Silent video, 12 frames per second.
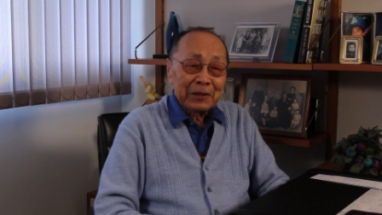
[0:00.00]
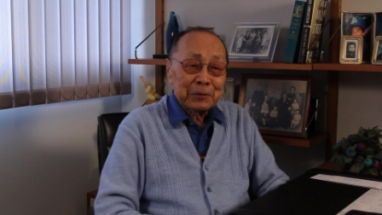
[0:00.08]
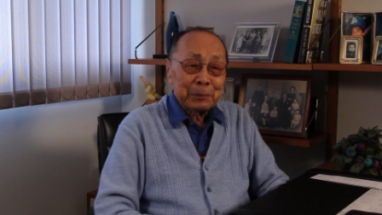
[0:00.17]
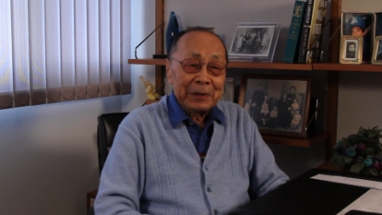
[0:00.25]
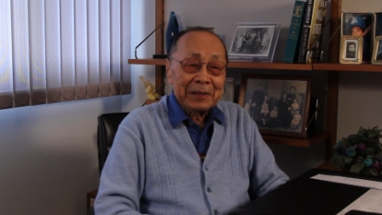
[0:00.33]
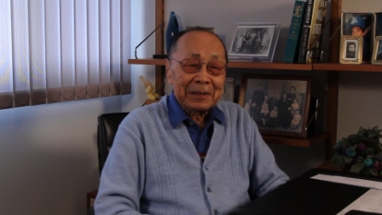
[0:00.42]

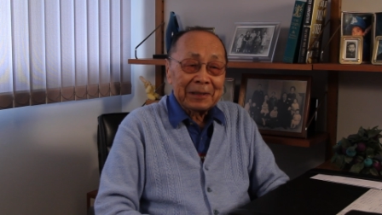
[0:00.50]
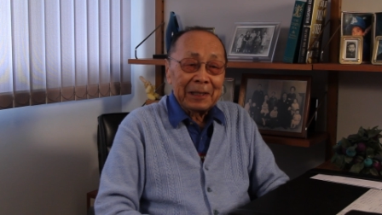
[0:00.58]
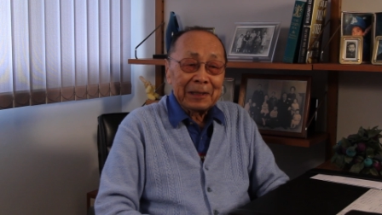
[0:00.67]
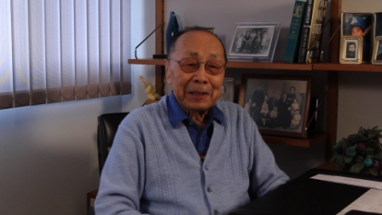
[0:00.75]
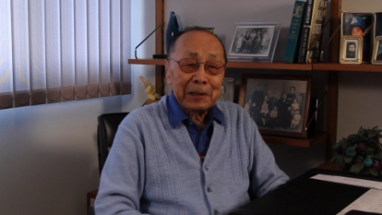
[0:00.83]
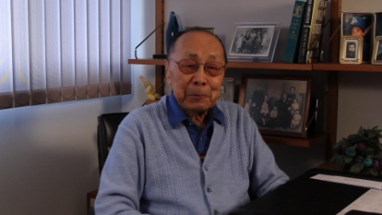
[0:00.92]
speak
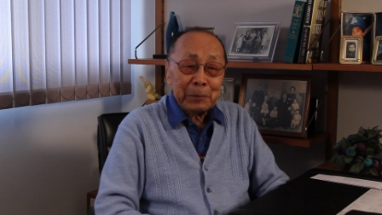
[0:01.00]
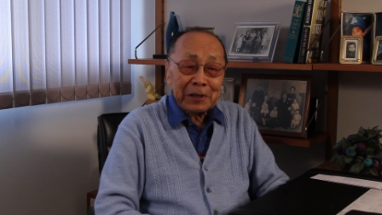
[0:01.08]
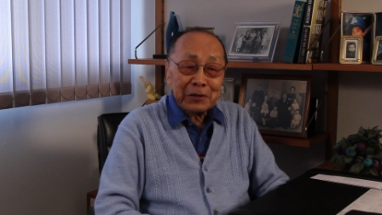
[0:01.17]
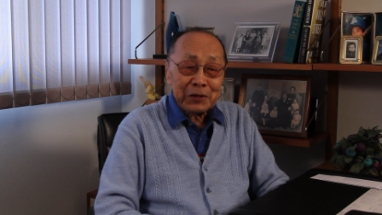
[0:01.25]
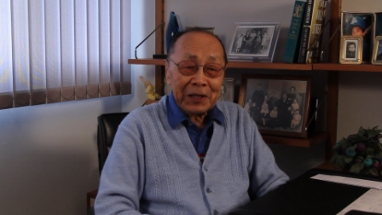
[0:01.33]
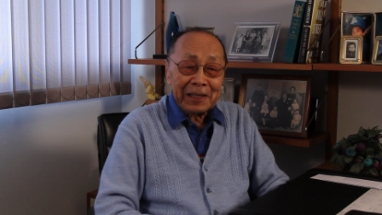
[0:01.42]
a little bit
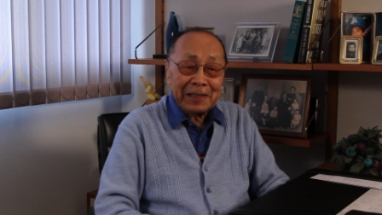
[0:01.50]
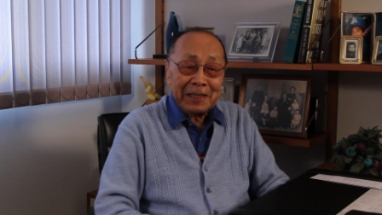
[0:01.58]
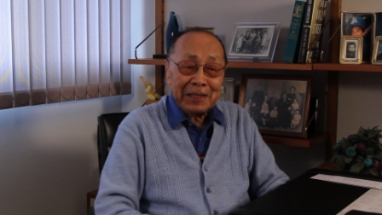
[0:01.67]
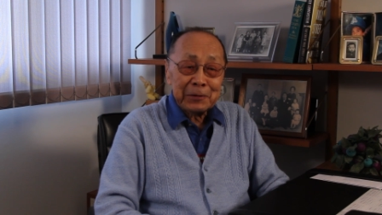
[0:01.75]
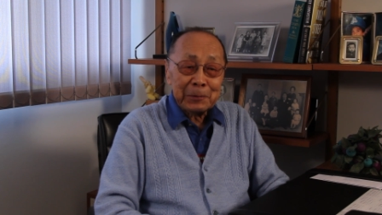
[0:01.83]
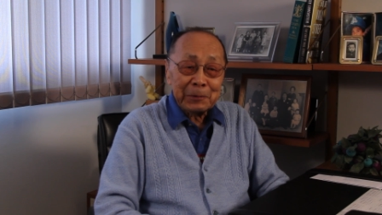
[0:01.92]
of
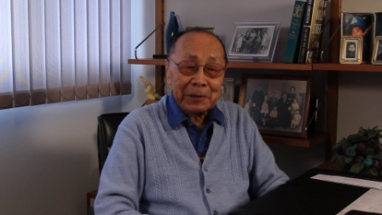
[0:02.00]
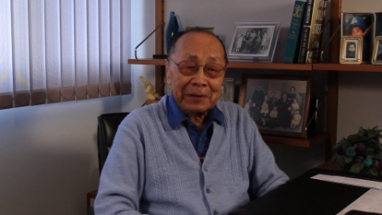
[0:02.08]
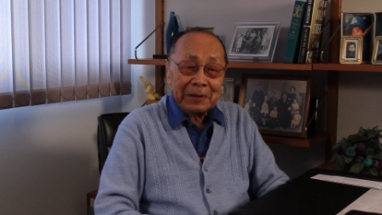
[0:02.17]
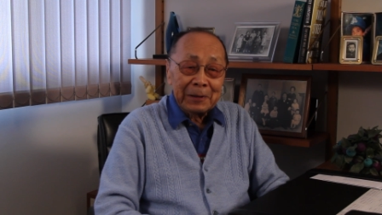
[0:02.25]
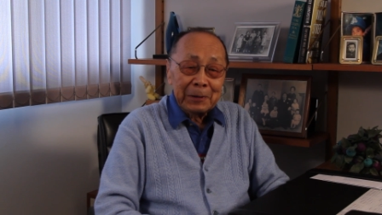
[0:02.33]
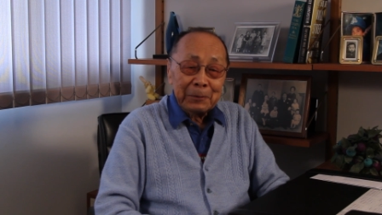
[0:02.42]
Chinese,
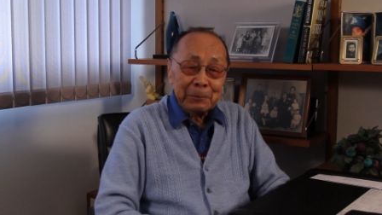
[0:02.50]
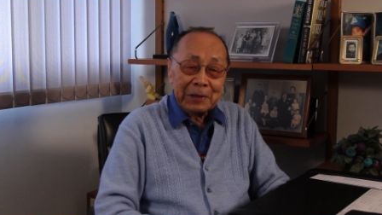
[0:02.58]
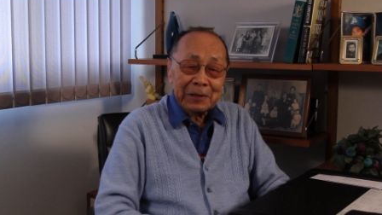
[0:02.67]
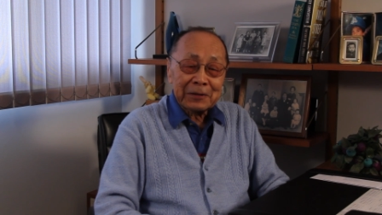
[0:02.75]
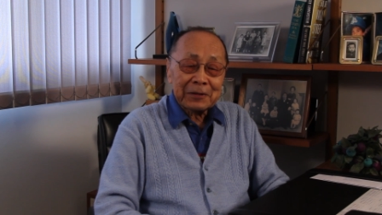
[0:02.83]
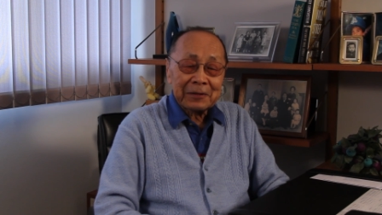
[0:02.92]
but
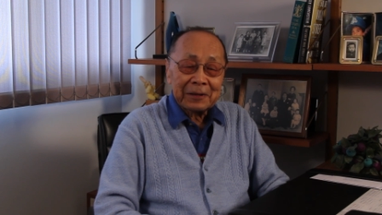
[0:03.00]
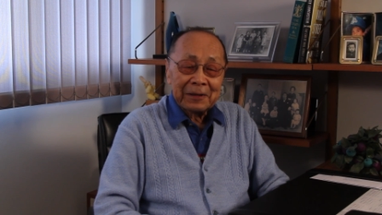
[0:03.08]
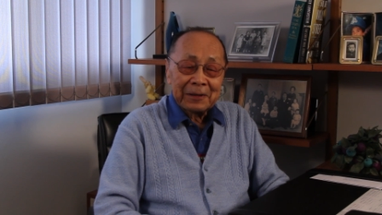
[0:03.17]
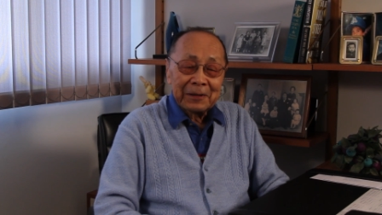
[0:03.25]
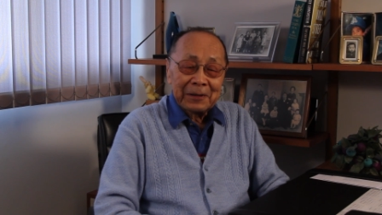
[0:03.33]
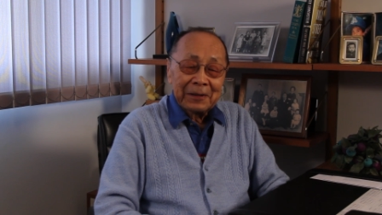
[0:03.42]
it's
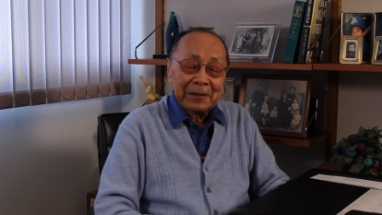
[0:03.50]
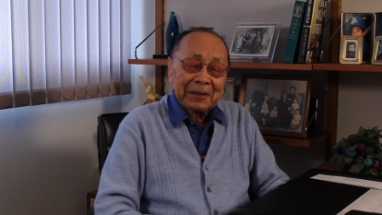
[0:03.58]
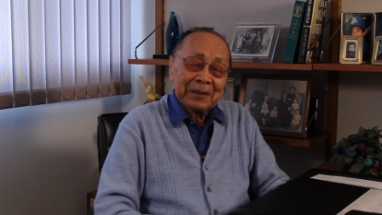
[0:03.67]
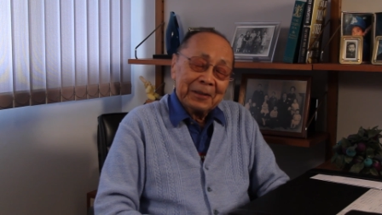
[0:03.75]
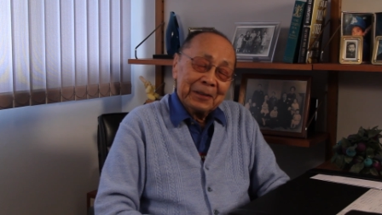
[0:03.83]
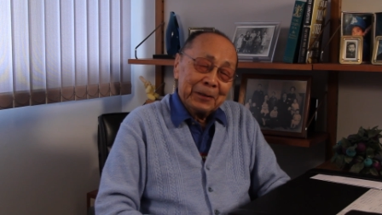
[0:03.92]

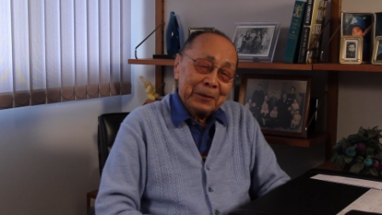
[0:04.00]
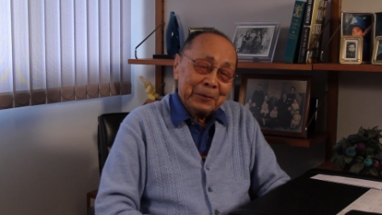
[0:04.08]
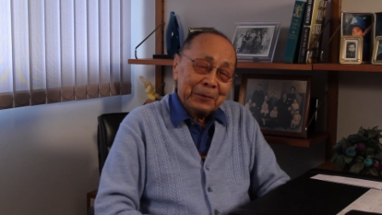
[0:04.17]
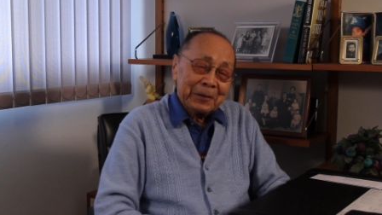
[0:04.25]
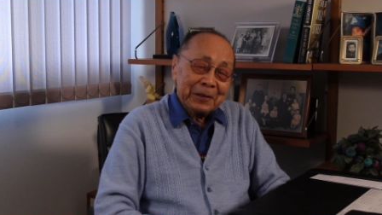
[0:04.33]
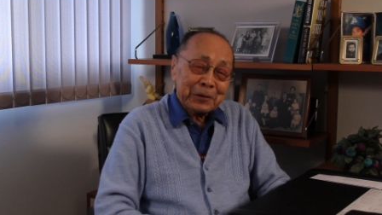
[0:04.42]

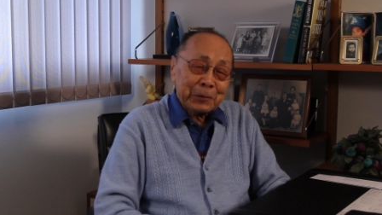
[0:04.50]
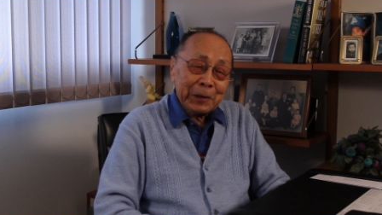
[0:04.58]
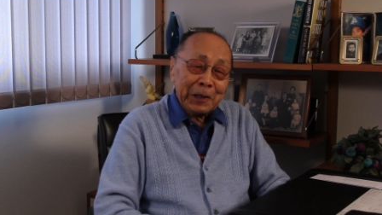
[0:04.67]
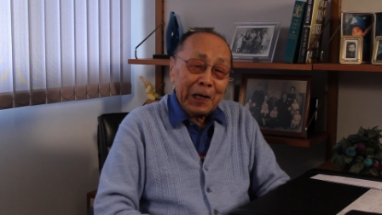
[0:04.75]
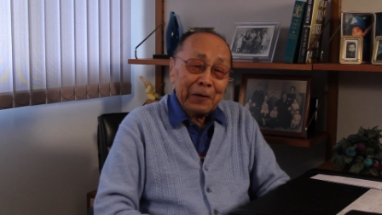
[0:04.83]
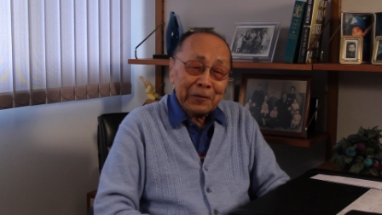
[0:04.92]

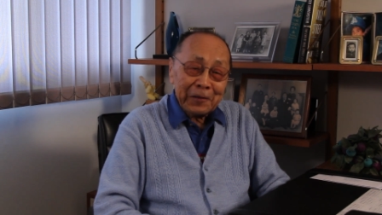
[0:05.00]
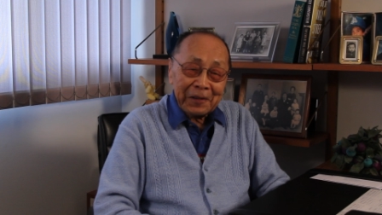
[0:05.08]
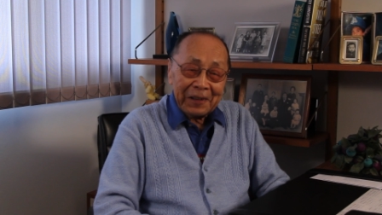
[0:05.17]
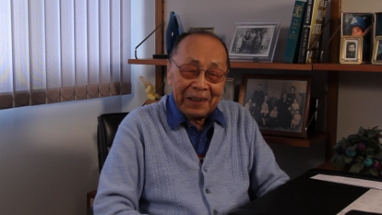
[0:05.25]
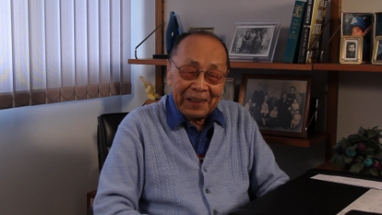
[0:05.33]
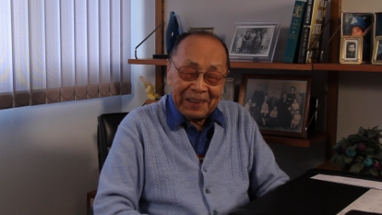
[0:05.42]
quite awful
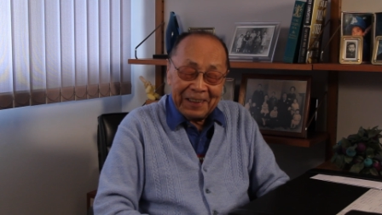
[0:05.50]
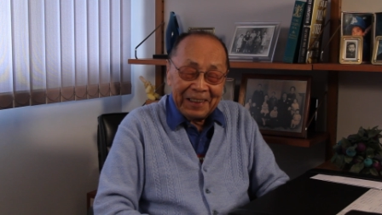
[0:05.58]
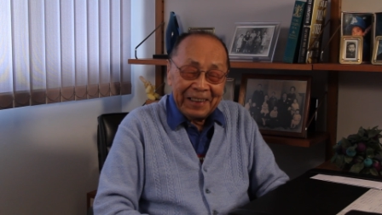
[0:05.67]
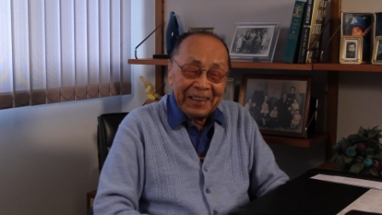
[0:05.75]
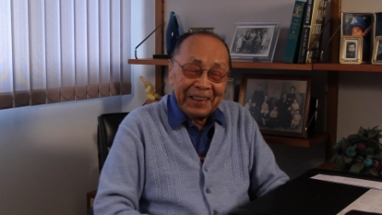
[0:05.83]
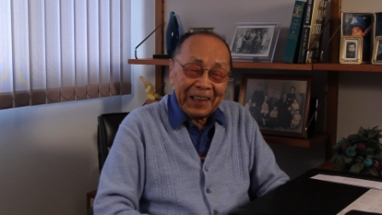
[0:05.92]

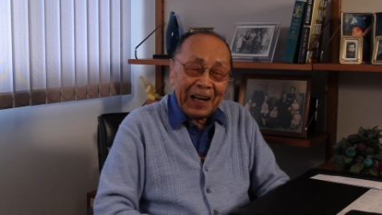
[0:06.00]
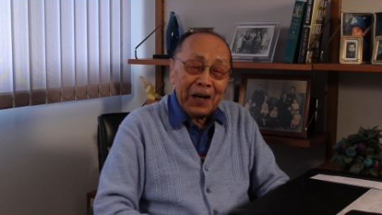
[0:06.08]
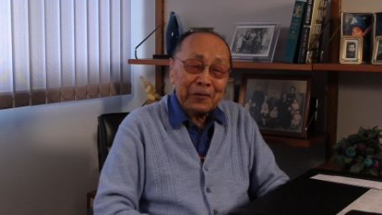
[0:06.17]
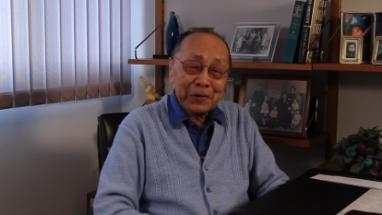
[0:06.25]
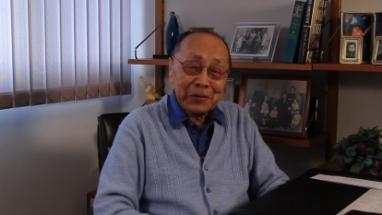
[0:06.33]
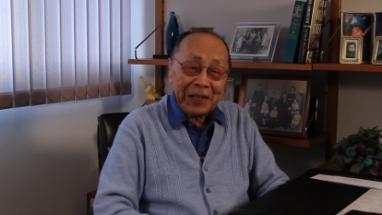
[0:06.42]

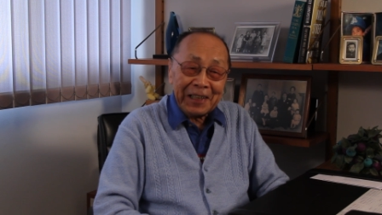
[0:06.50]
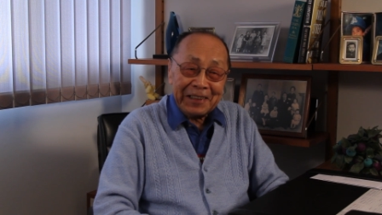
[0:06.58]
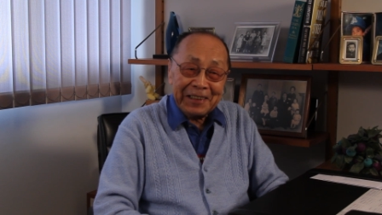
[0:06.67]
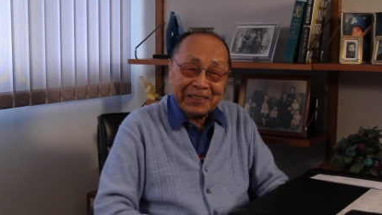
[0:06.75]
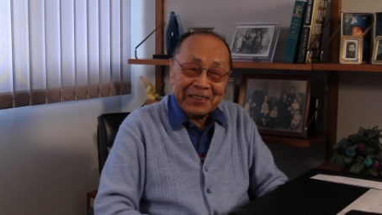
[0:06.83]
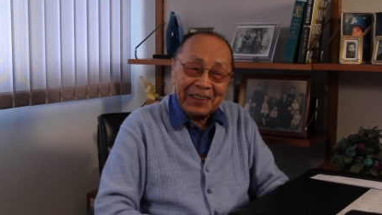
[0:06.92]

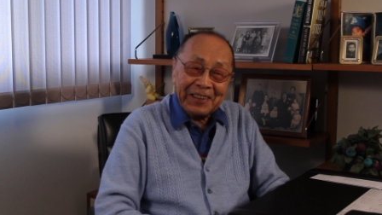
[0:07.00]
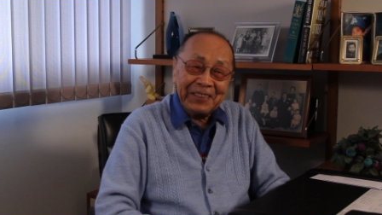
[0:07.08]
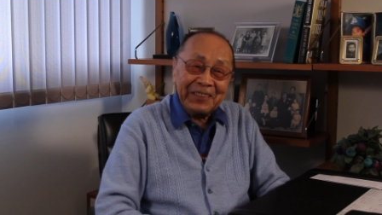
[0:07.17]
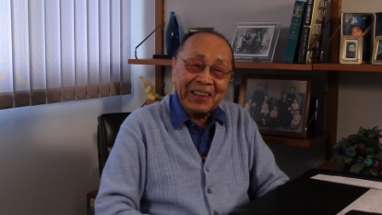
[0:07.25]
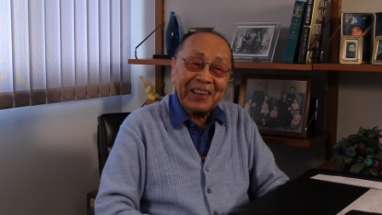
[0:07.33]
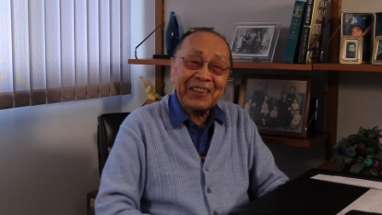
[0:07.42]
Chinese, to
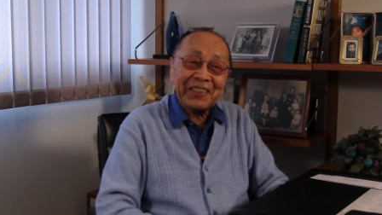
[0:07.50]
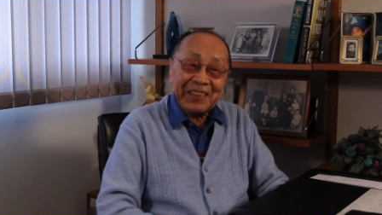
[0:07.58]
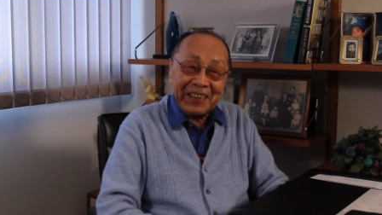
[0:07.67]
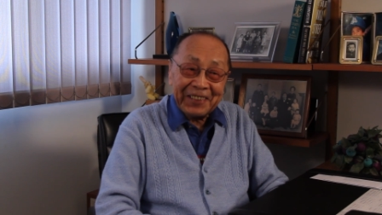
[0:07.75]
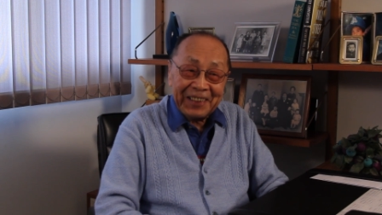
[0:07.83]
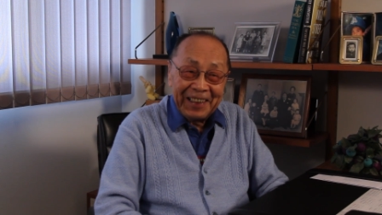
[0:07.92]
be honest with
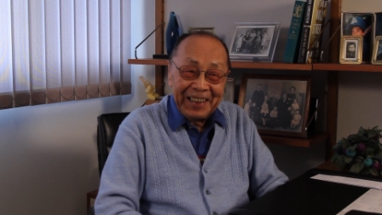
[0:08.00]
you.